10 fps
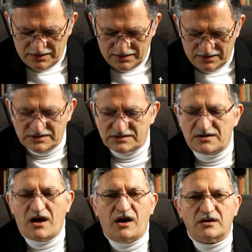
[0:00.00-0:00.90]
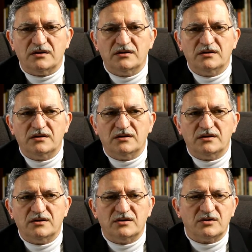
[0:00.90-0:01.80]
He's not
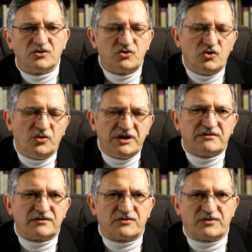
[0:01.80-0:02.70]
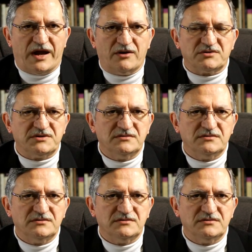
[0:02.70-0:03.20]
going to the crowd.